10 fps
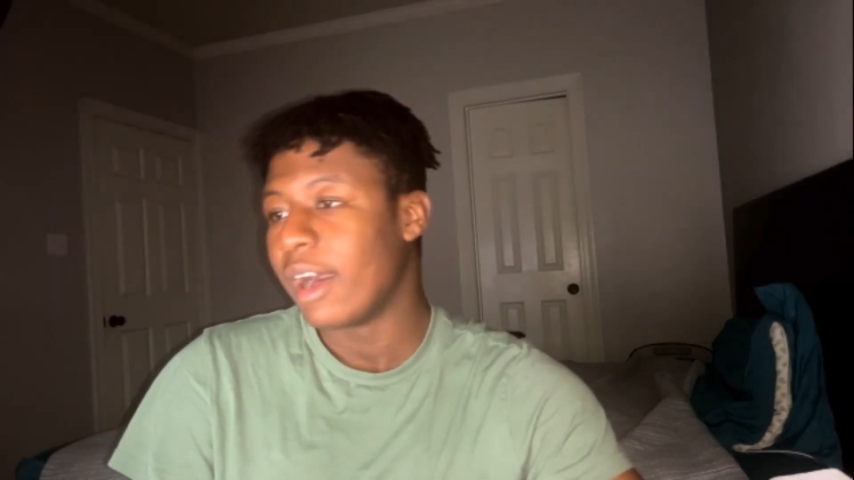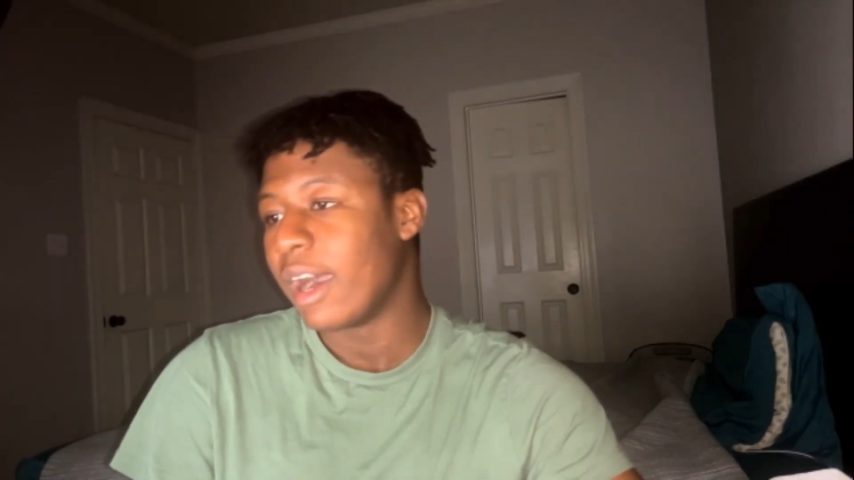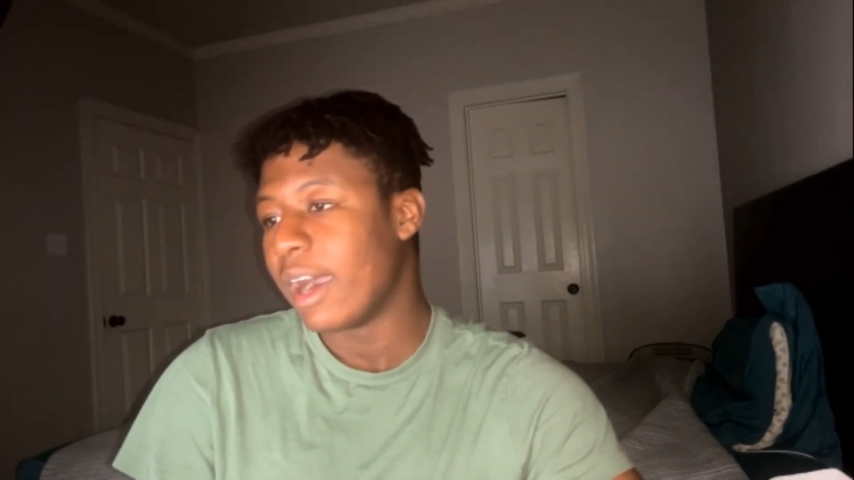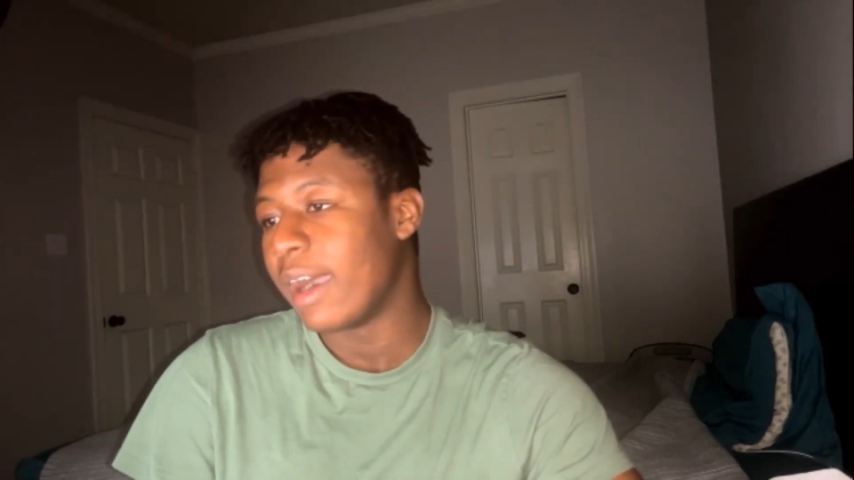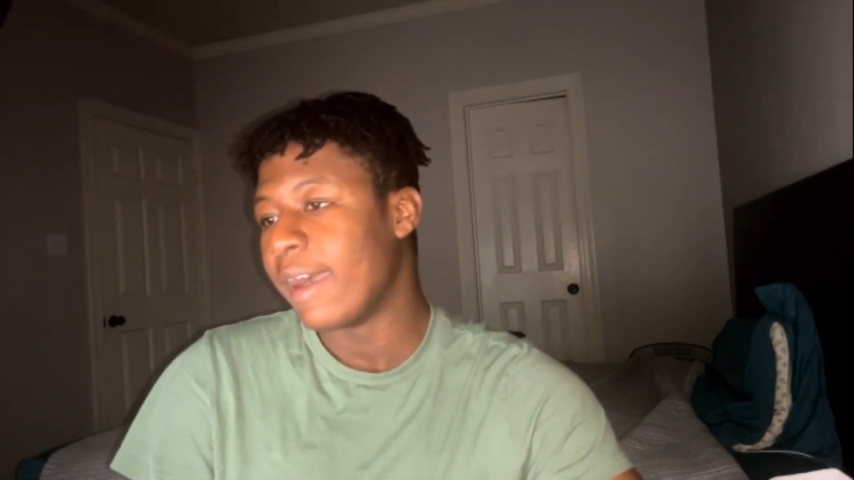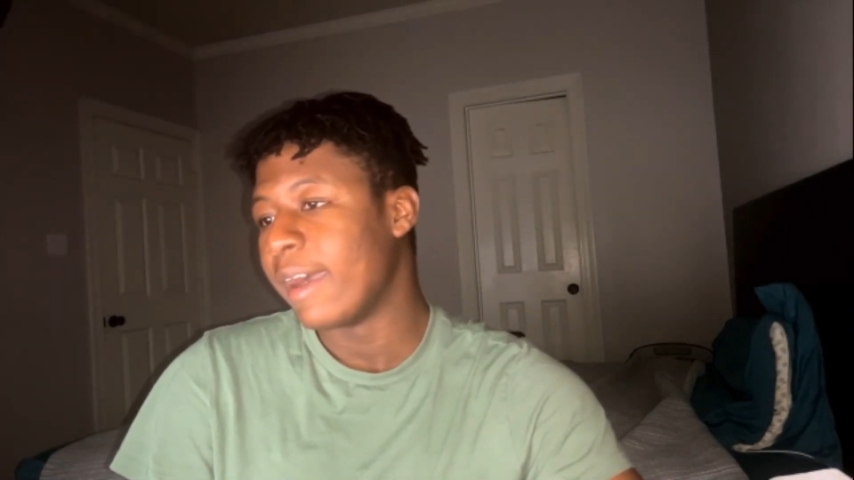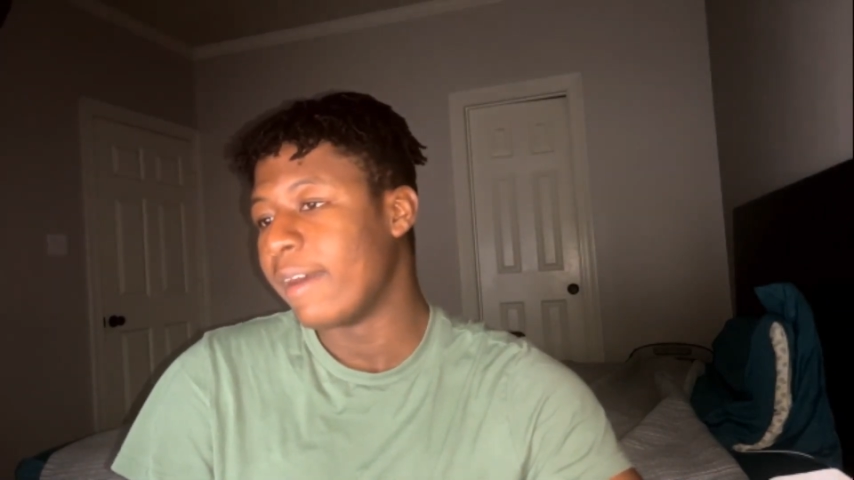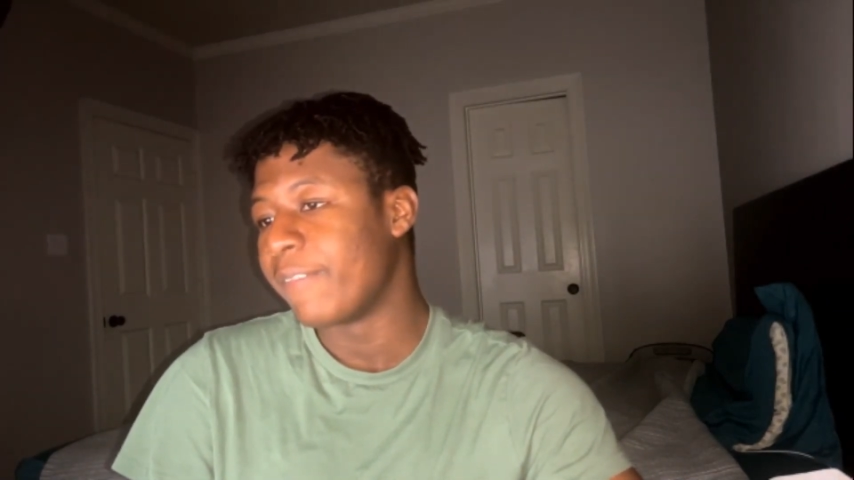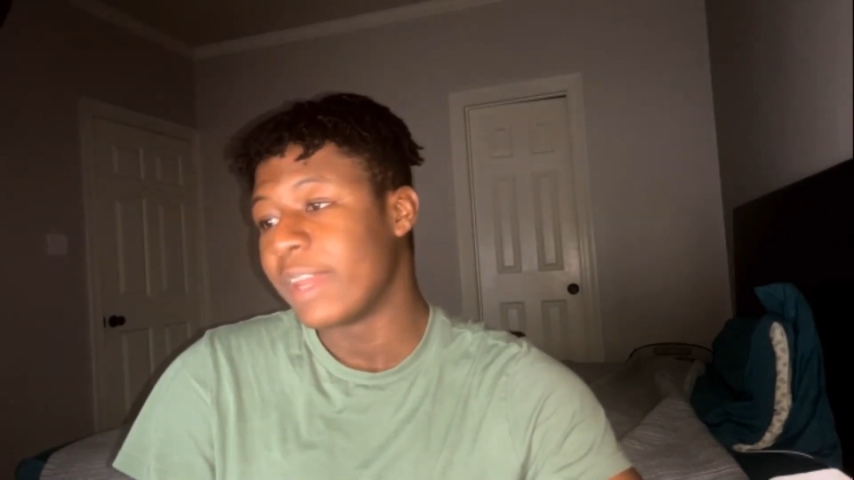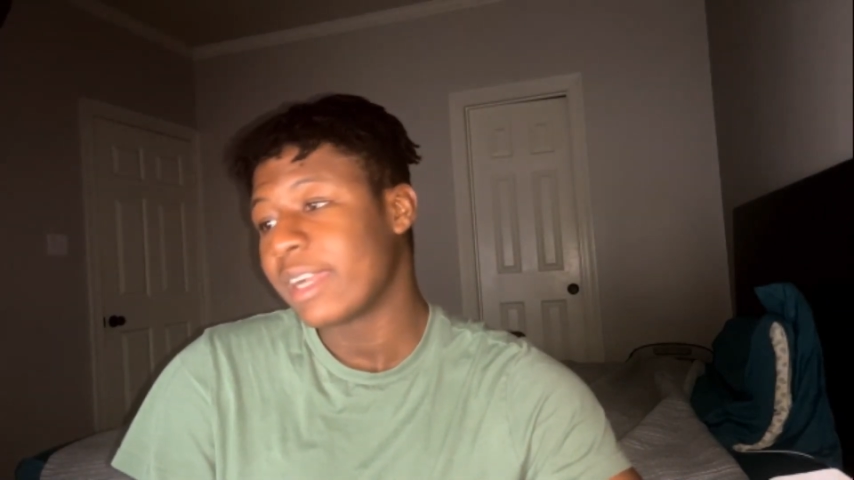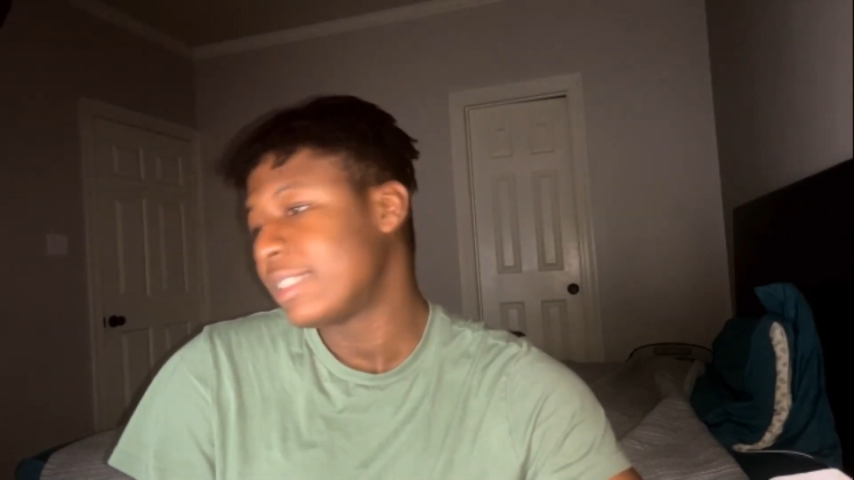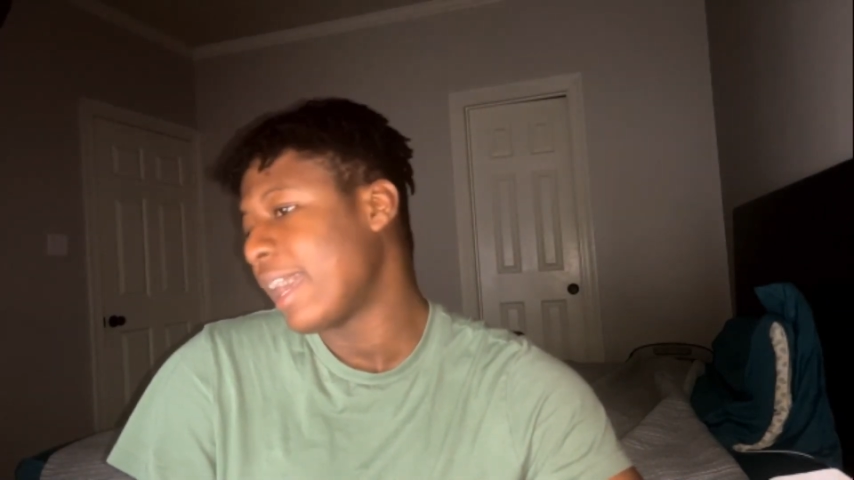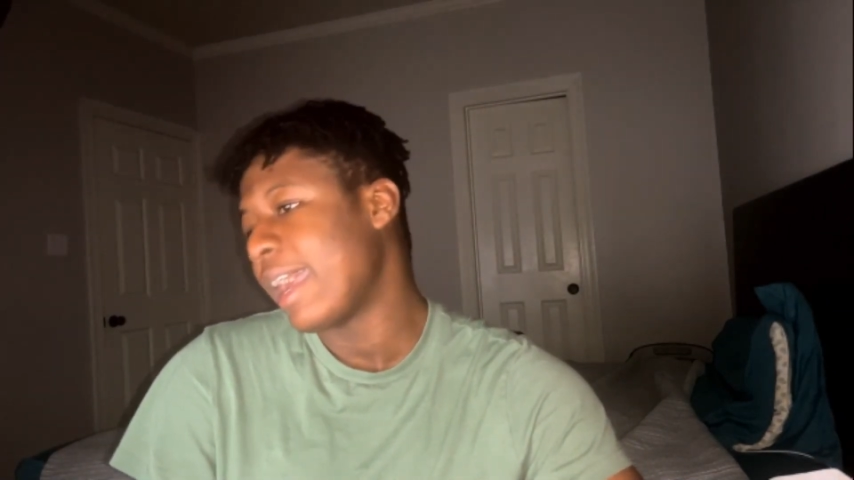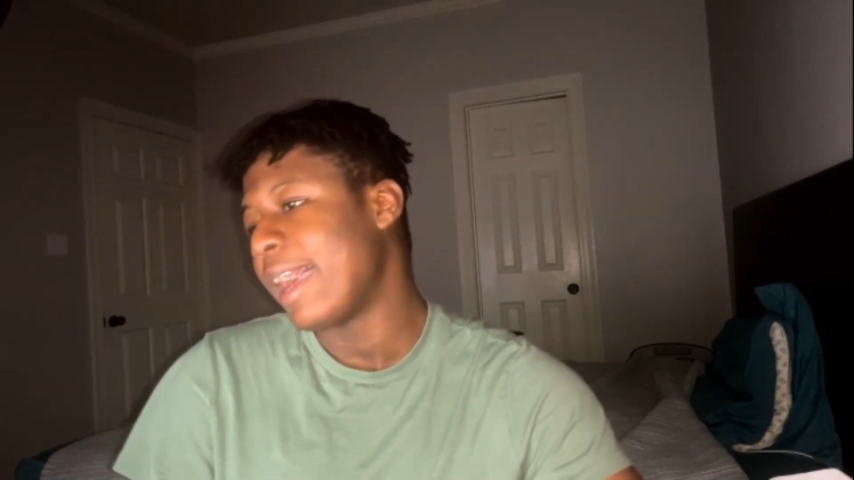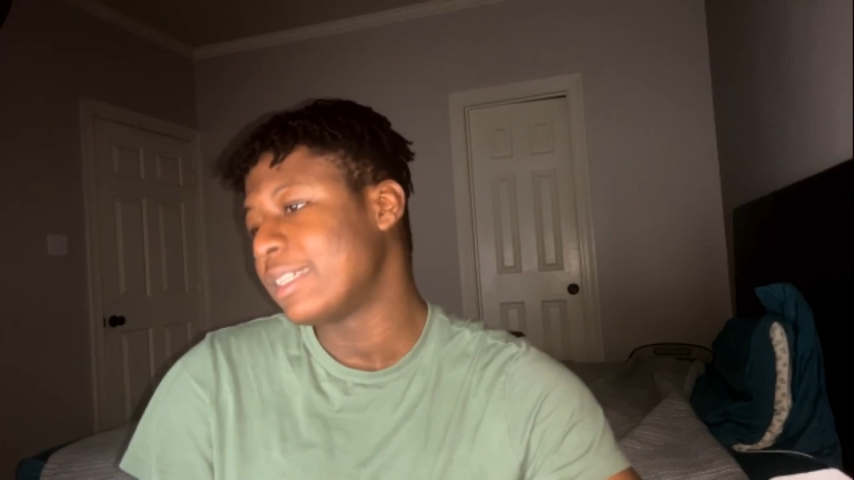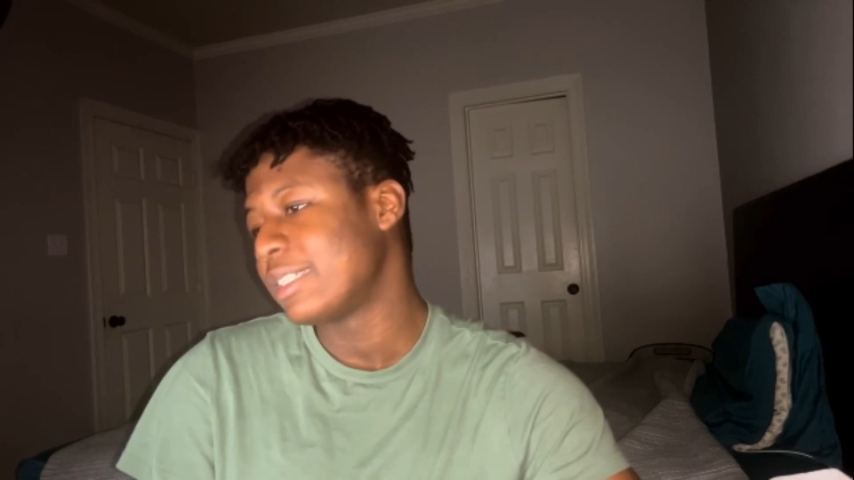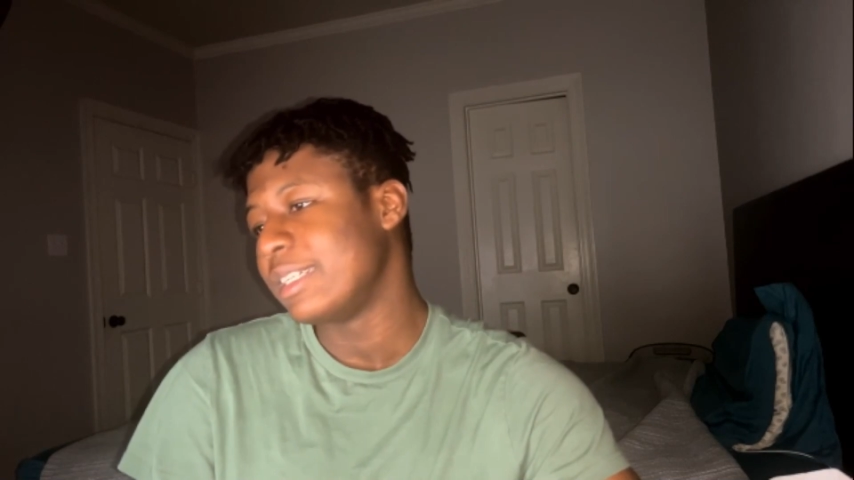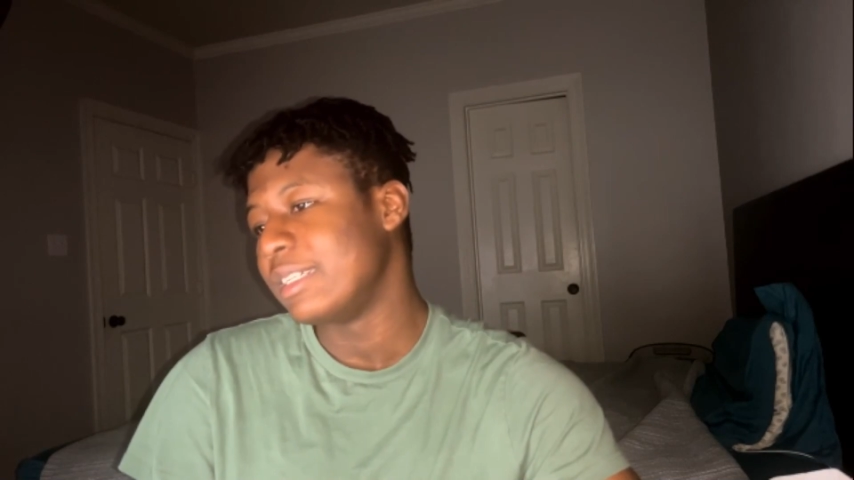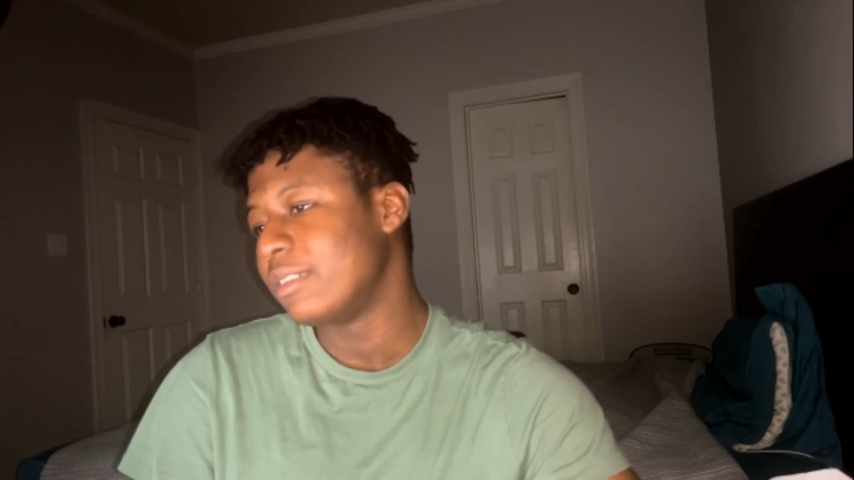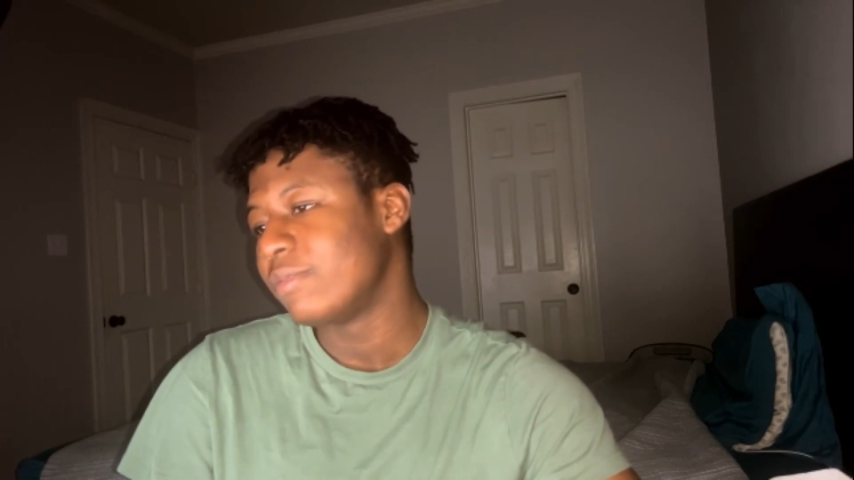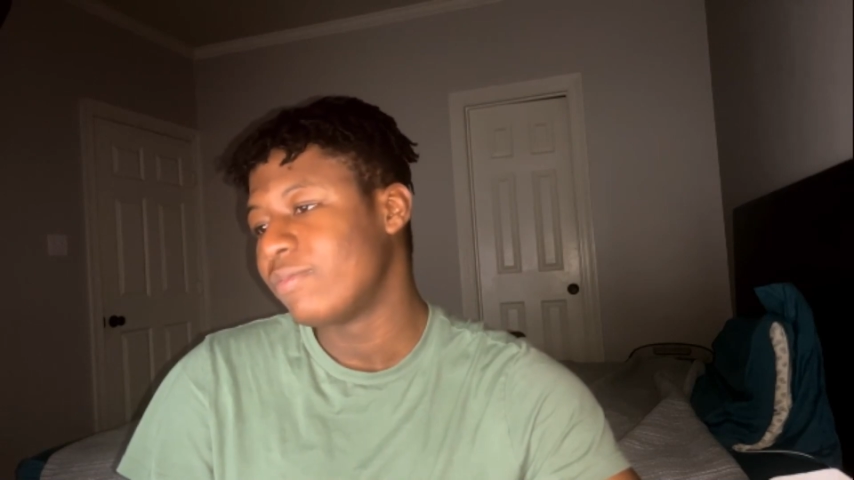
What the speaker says: The Nuggets. The